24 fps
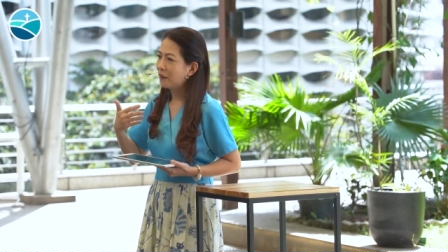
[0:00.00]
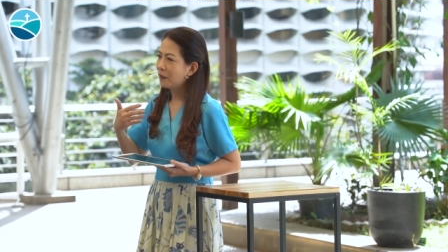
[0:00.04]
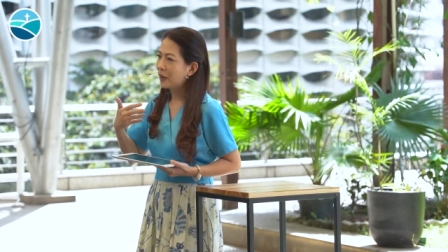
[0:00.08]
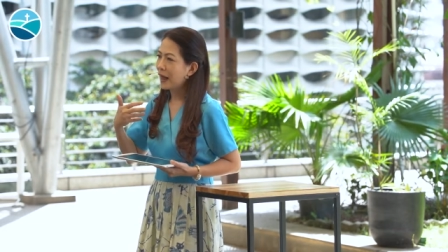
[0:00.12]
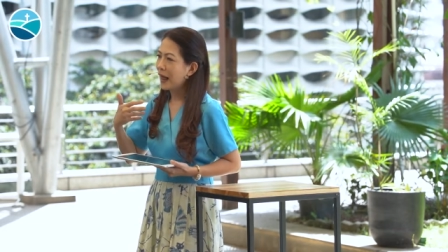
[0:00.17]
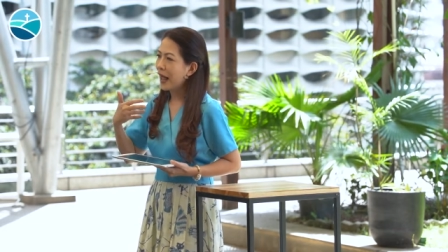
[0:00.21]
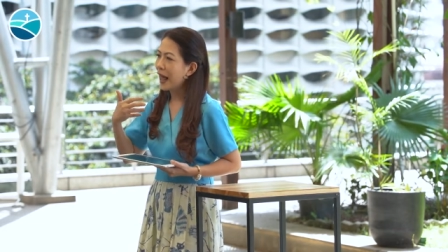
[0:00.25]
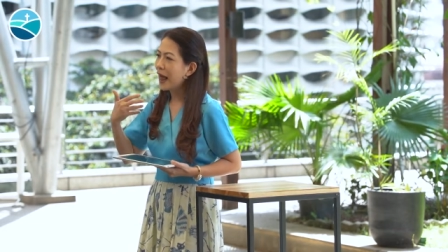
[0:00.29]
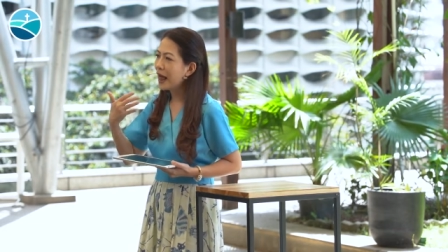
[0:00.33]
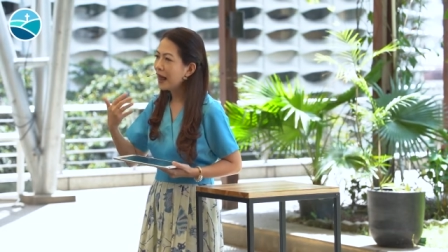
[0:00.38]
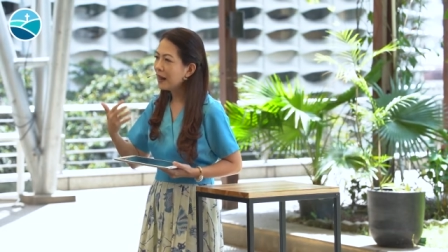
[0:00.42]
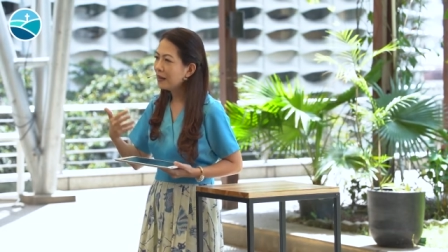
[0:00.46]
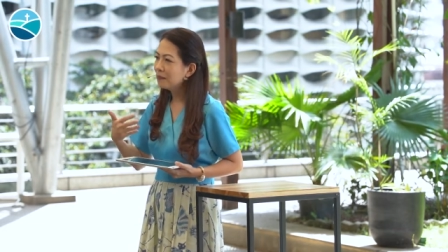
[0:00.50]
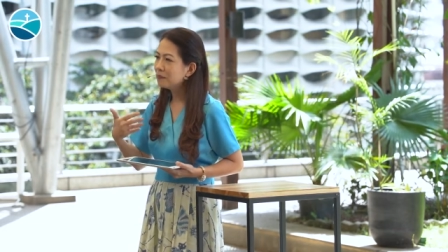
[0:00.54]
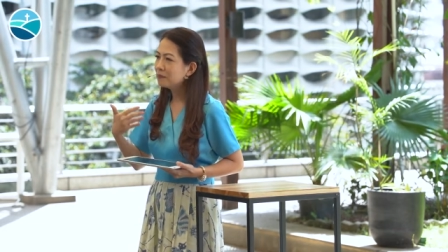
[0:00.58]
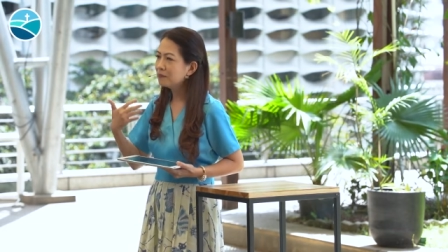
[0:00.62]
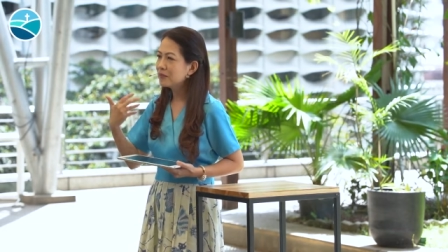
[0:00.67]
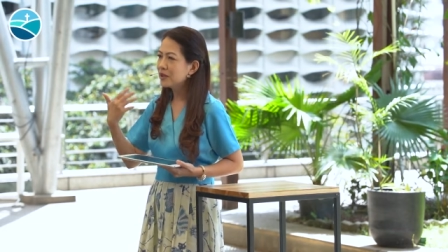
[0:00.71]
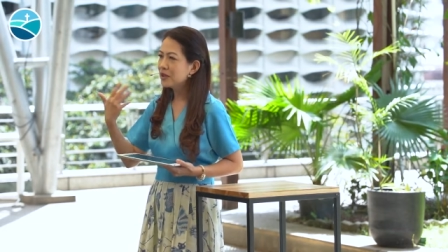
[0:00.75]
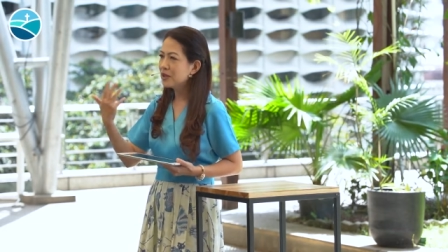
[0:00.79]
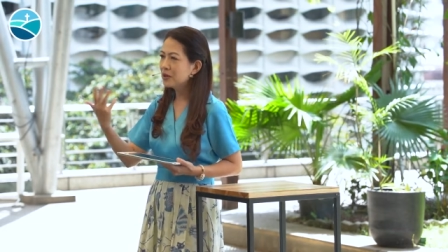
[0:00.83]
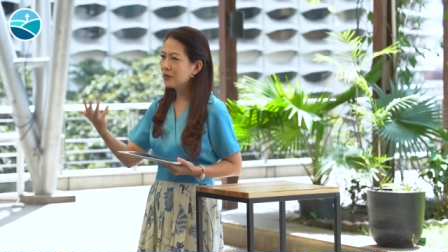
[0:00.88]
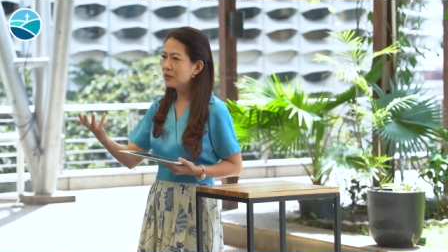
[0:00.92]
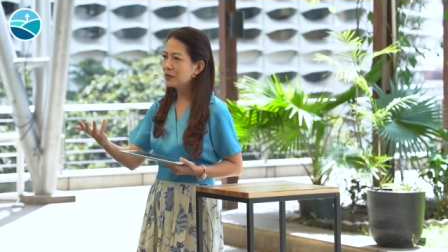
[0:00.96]
will help
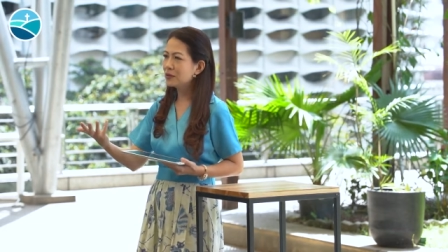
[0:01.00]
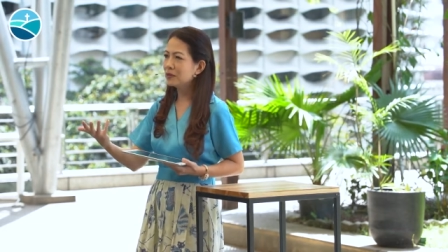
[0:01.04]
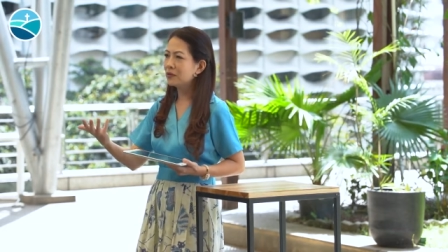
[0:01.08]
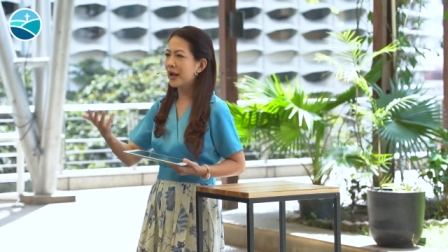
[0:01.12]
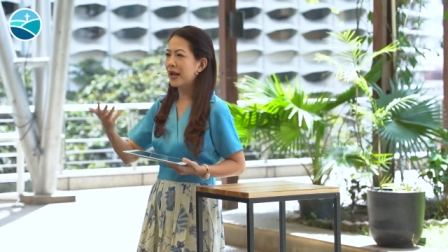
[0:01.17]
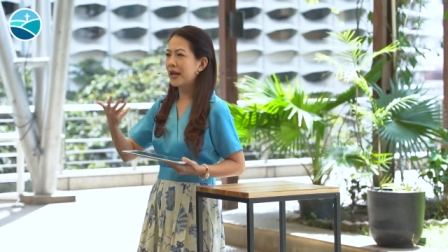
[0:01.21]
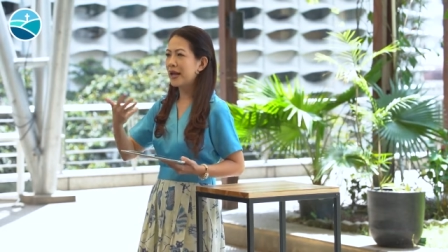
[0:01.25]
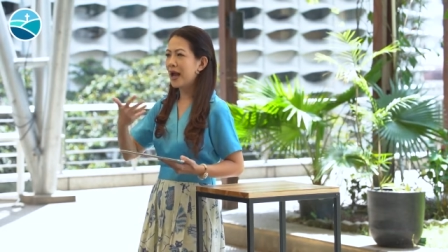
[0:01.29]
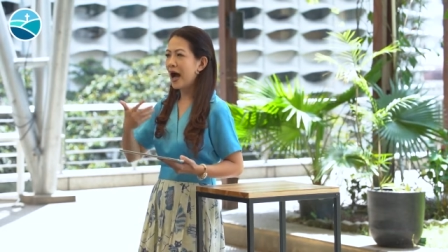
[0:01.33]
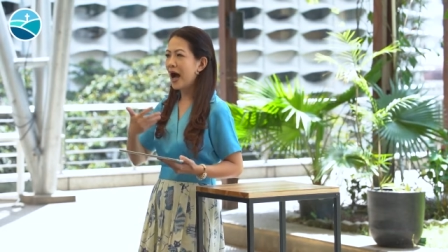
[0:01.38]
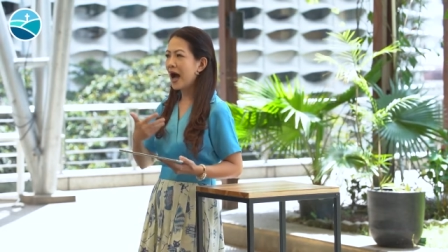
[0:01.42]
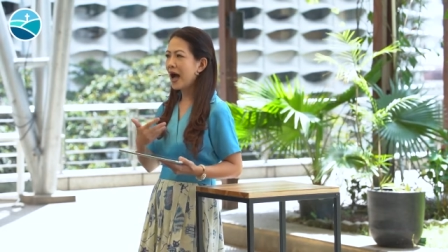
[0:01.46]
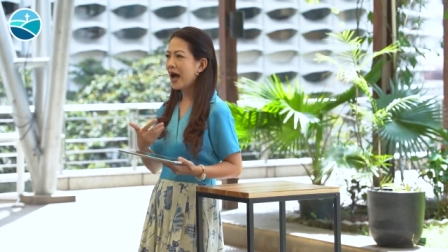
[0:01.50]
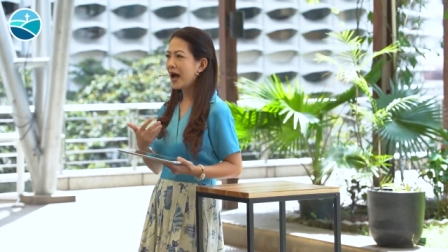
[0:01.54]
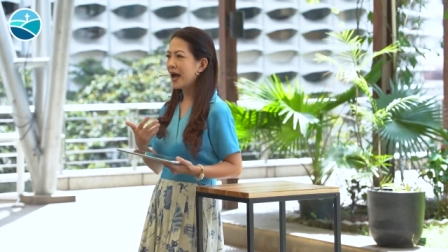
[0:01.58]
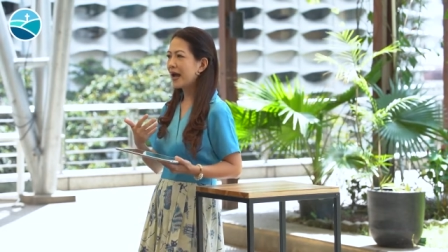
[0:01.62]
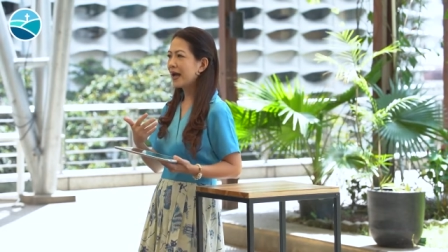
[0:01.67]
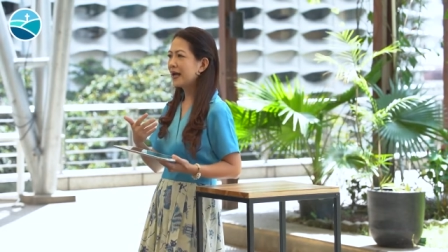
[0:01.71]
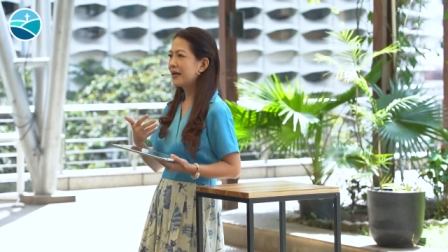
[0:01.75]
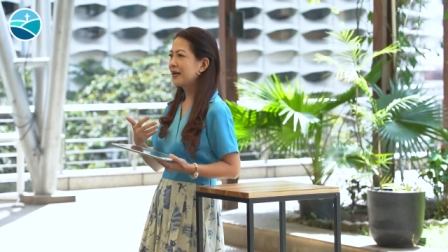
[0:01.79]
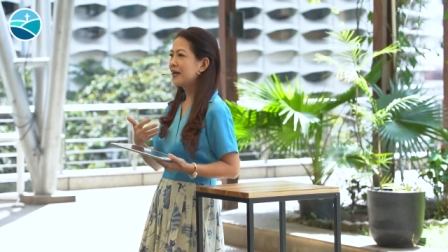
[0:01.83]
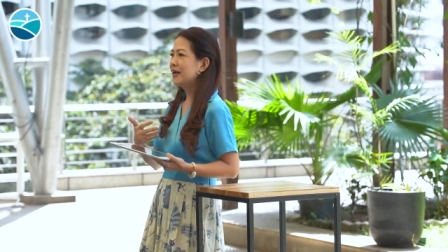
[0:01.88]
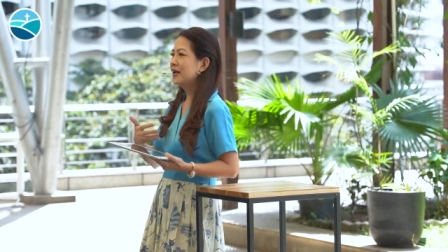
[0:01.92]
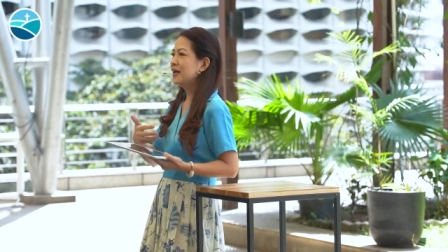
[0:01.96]
you and
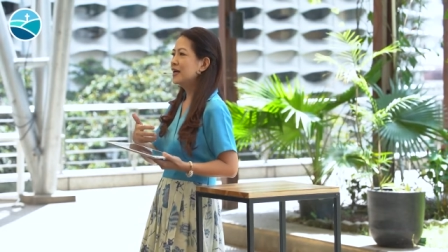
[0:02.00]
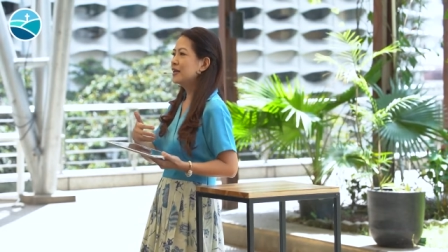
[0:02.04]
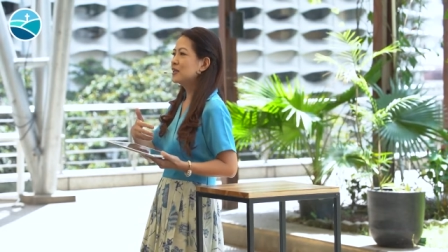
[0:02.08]
I